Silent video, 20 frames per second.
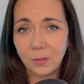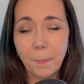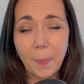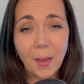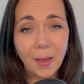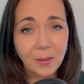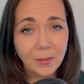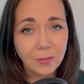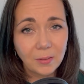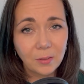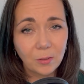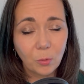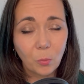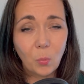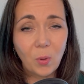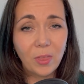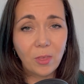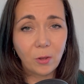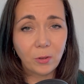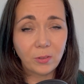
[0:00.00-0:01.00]
But
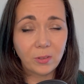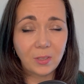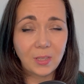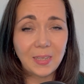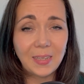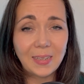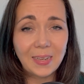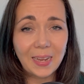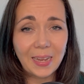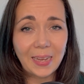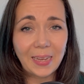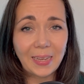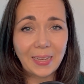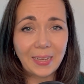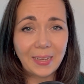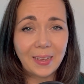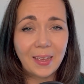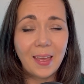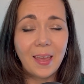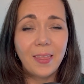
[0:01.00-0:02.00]
with OCD,